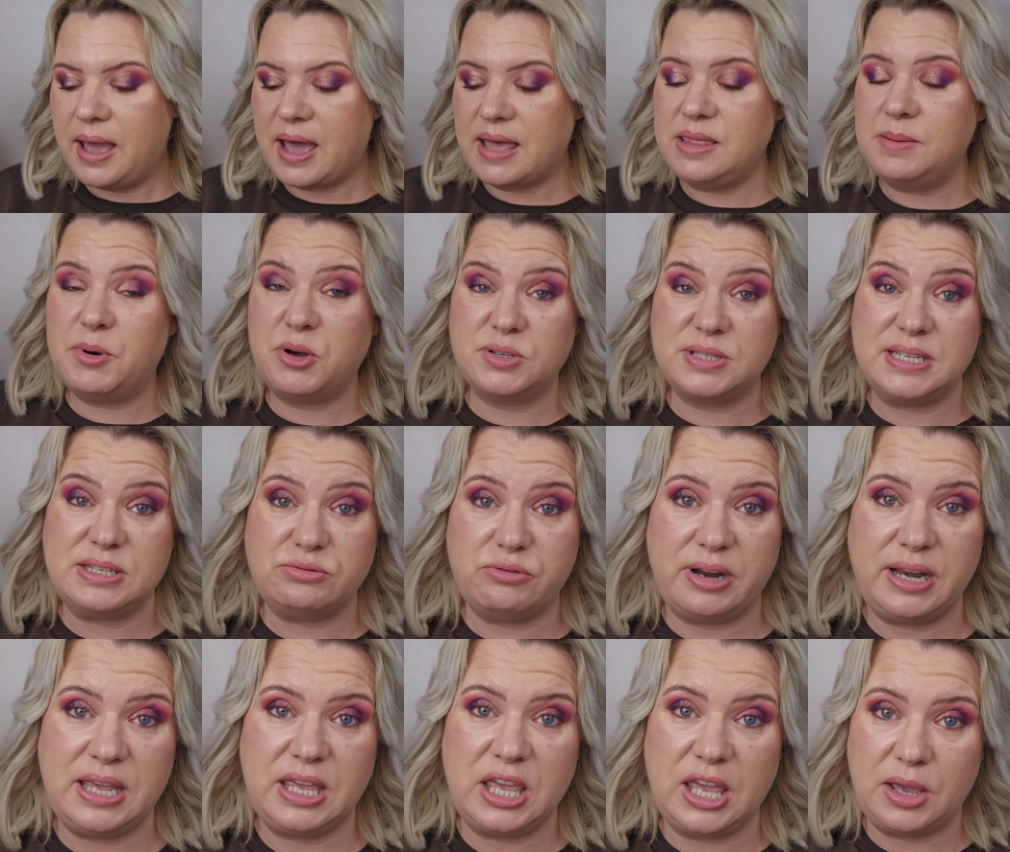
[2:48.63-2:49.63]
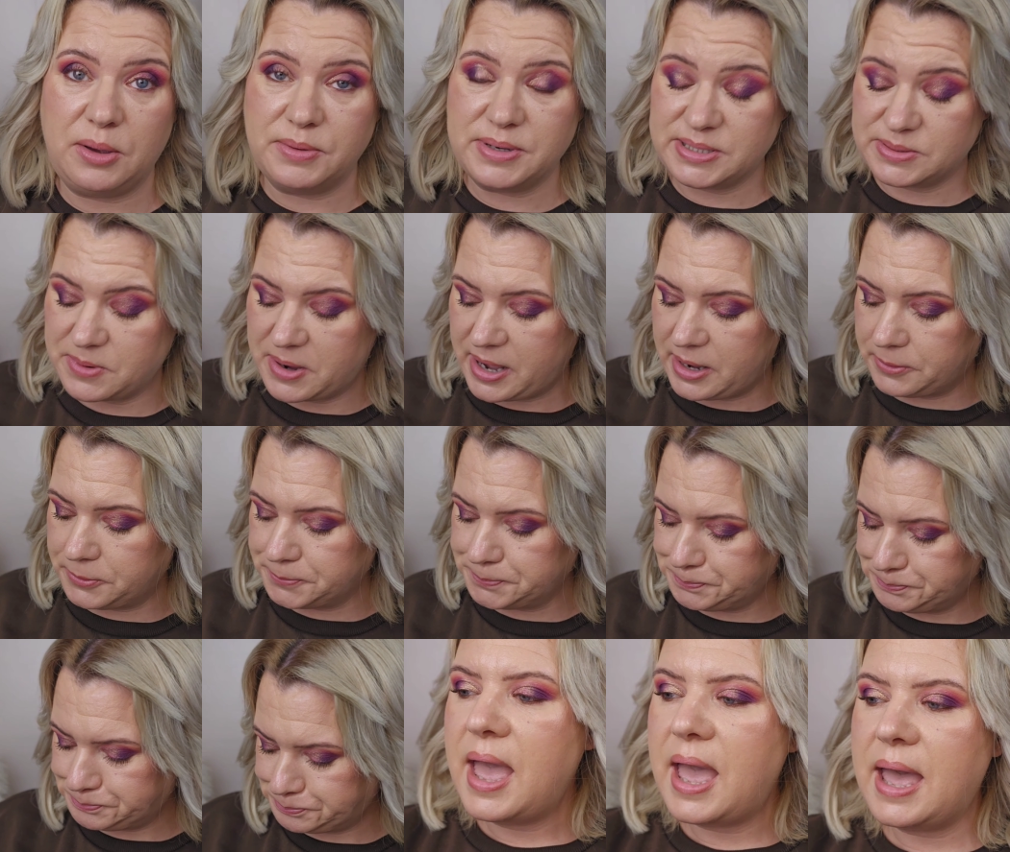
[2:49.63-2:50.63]
and the box is really cute as well
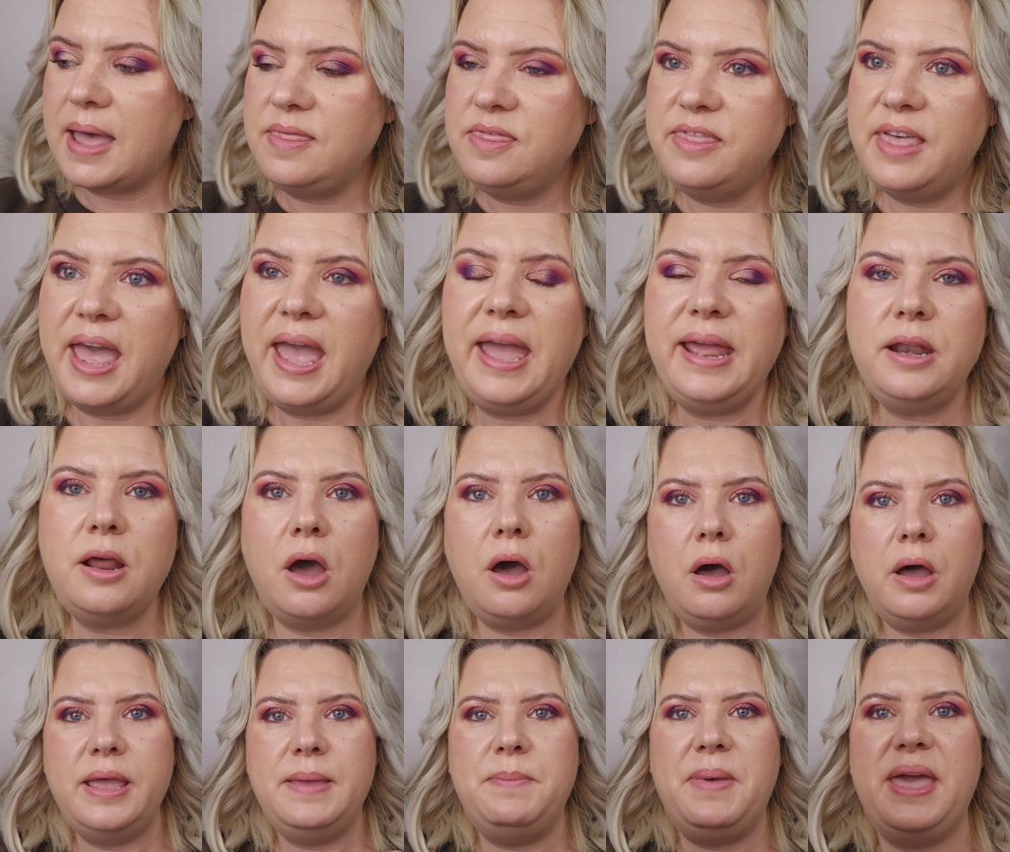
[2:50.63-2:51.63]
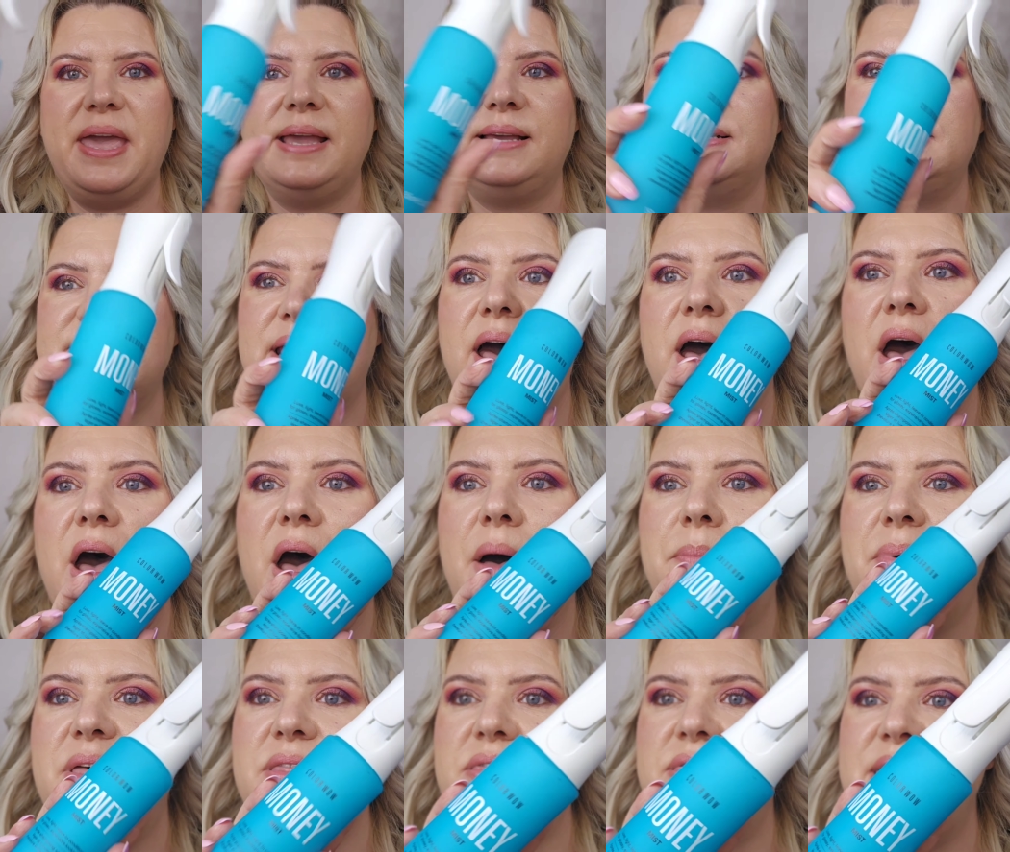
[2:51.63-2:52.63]
and then I picked
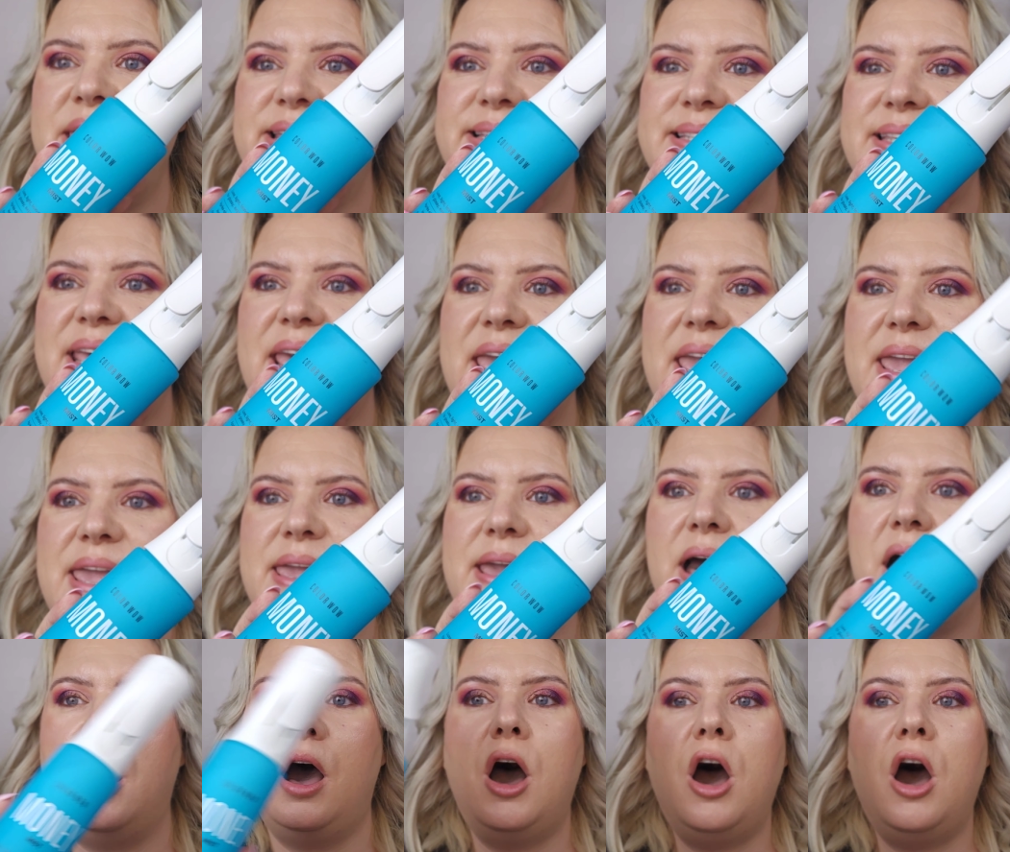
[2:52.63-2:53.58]
up this here.